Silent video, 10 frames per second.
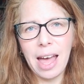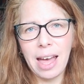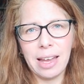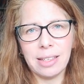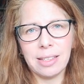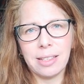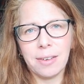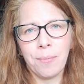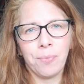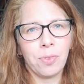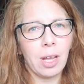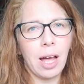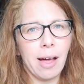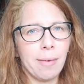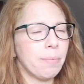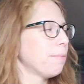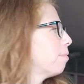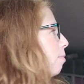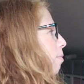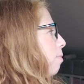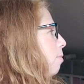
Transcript: And, um,